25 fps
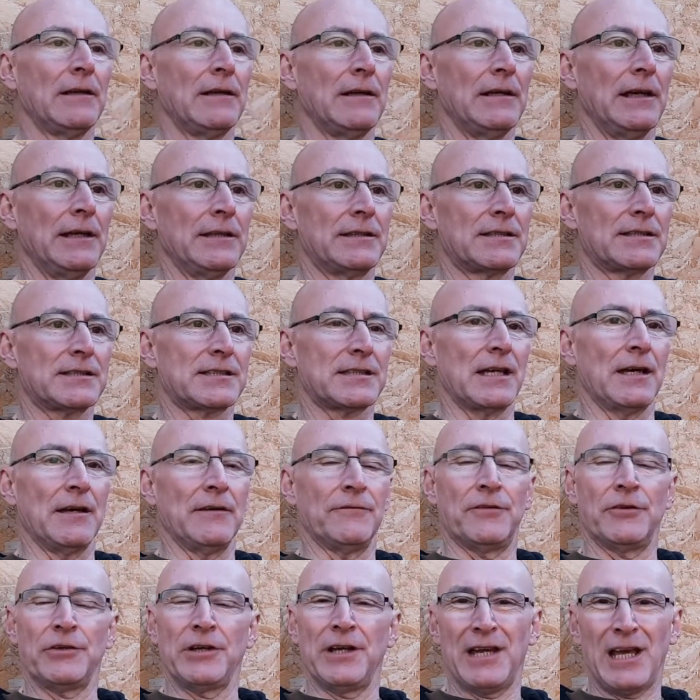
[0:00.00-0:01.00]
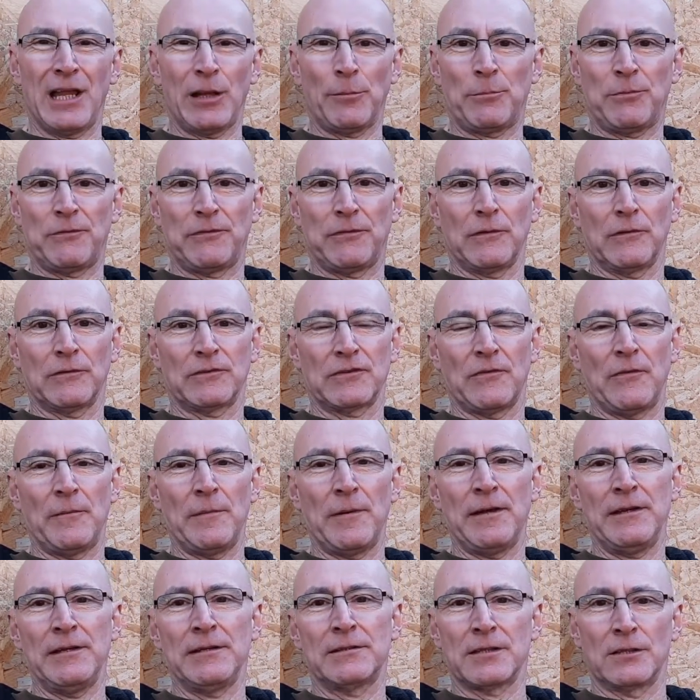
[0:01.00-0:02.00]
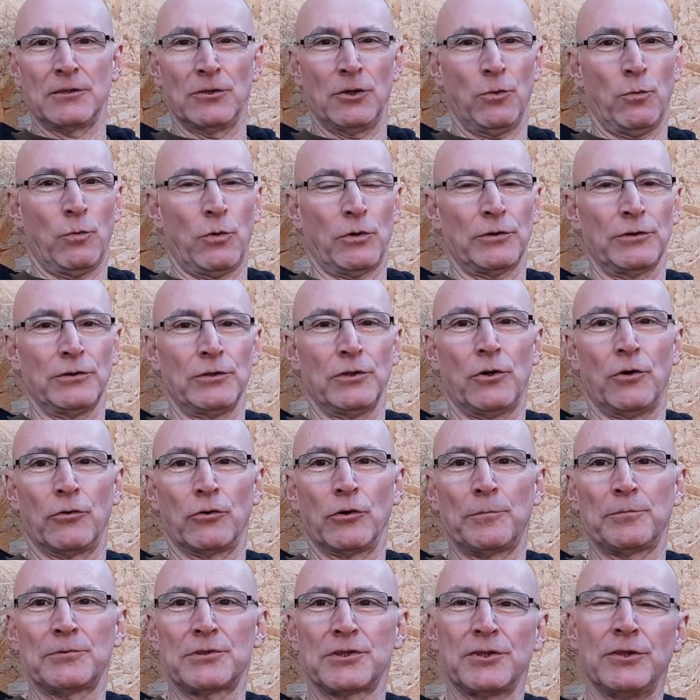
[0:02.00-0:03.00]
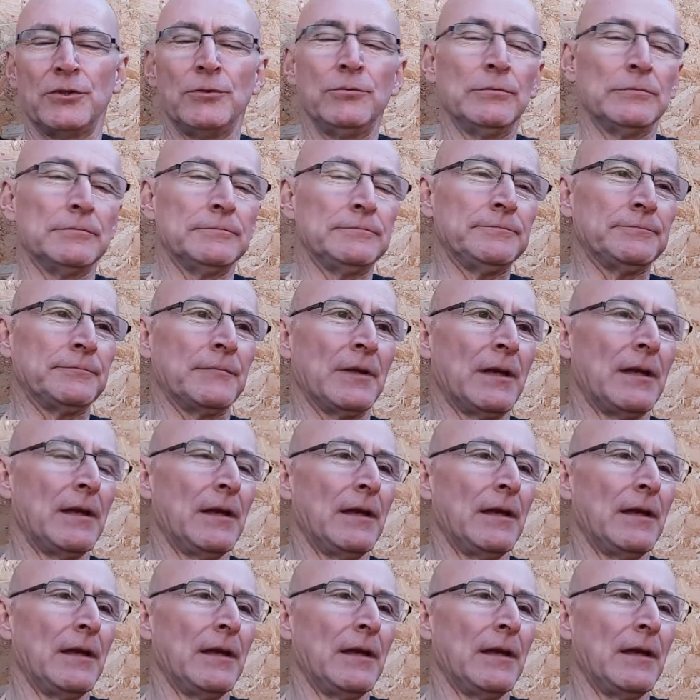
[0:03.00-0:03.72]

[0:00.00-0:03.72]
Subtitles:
It's very helpful for me to know what you're up to